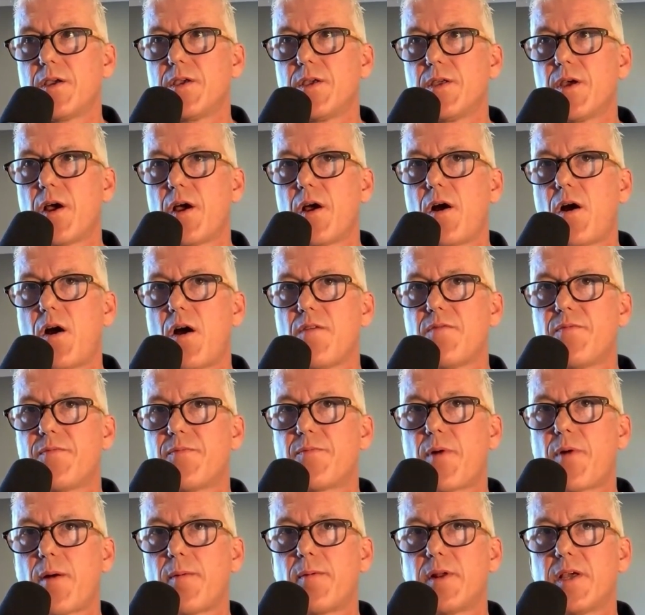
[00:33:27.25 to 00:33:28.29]
I'm
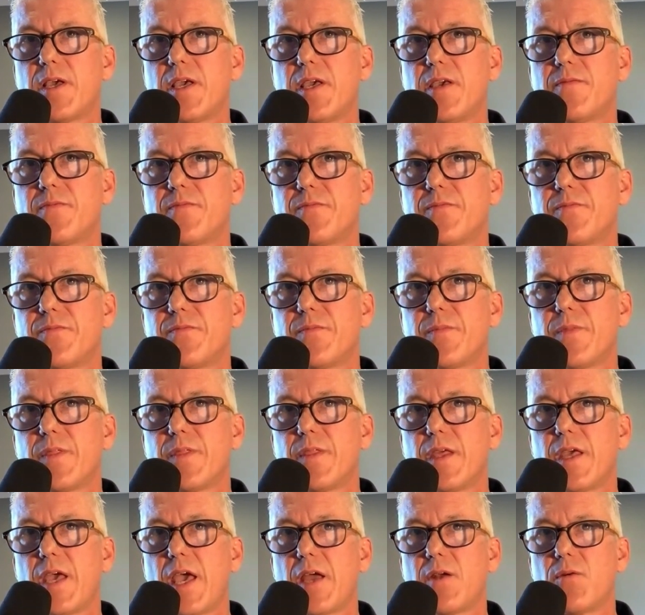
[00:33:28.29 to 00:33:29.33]
probably
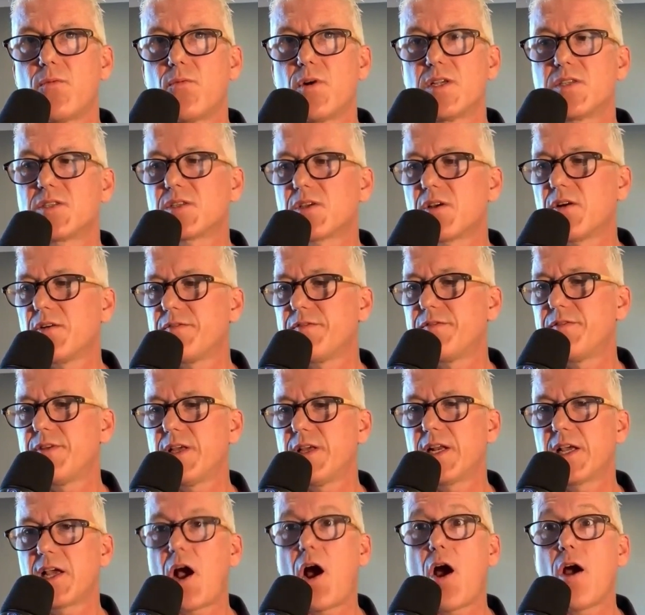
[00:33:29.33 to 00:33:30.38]
at risk of
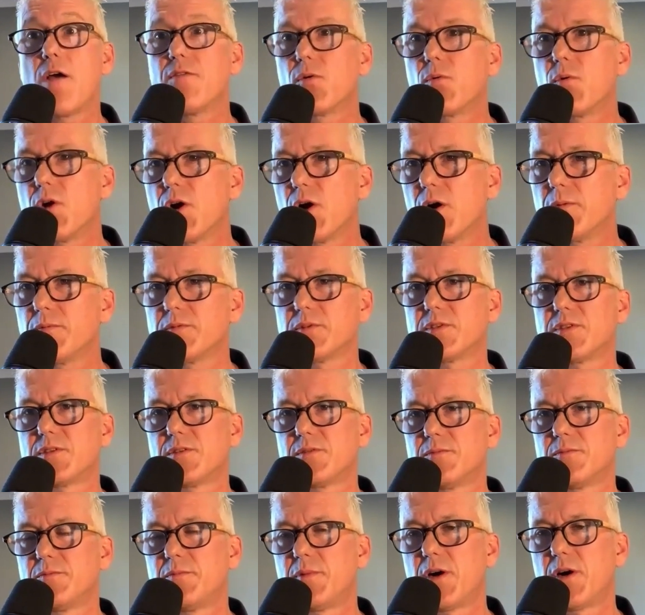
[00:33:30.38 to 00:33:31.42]
feeling overwhelmed
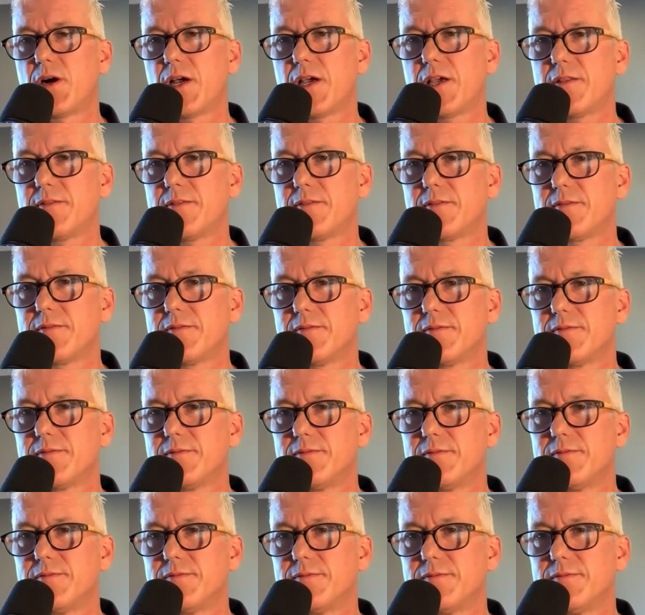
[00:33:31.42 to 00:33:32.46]
by
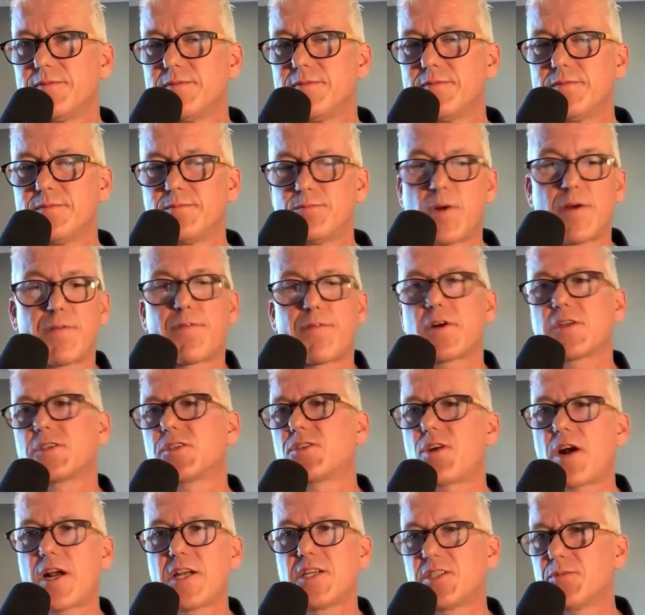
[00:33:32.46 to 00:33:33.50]
my
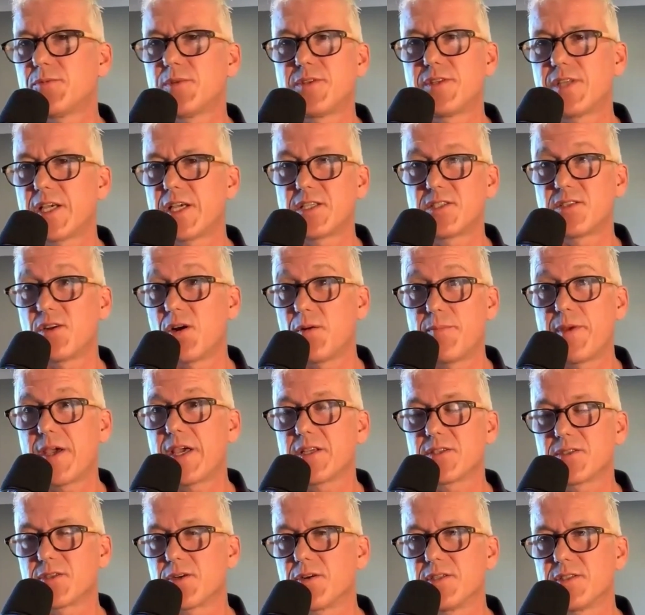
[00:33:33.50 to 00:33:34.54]
frustration with things not
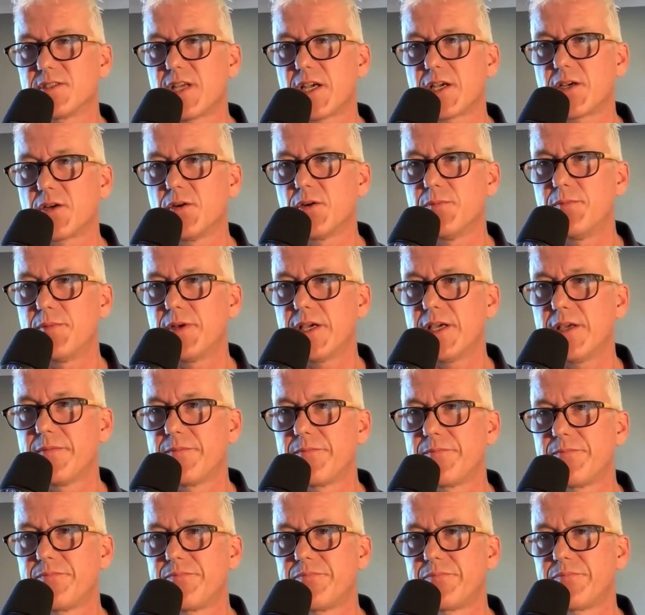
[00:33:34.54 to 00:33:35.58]
being as good as they could be.
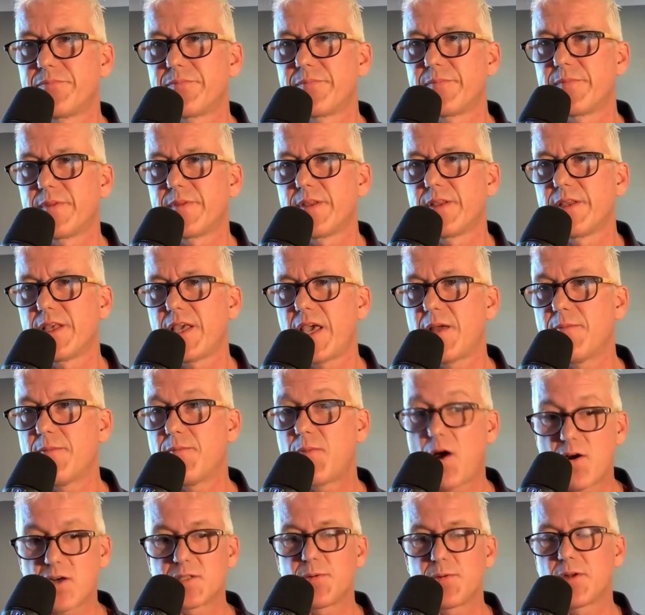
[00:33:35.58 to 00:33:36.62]
And
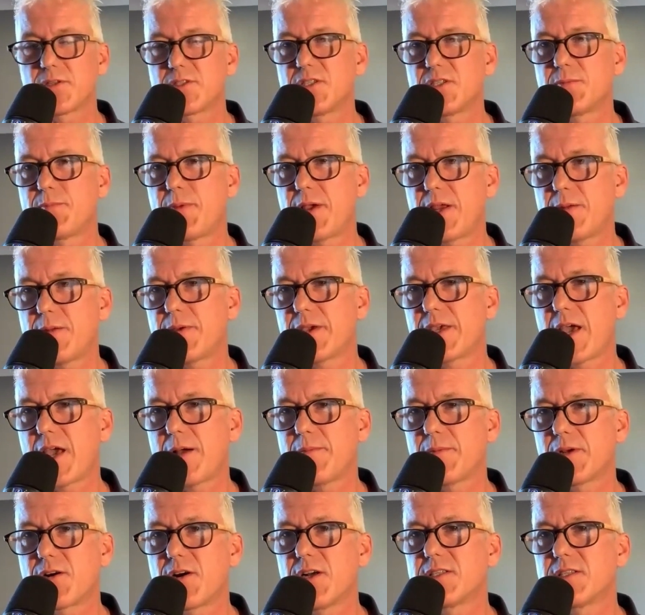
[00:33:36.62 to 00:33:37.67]
my response has been to
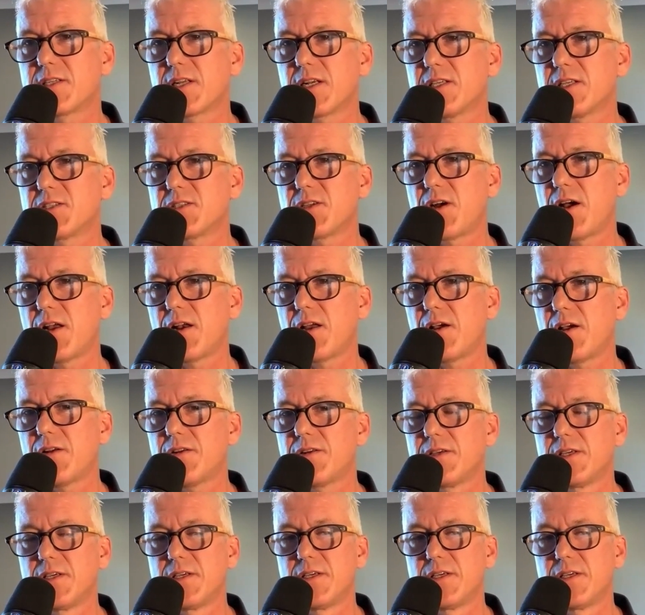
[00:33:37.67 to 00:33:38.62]
become increasingly siloed.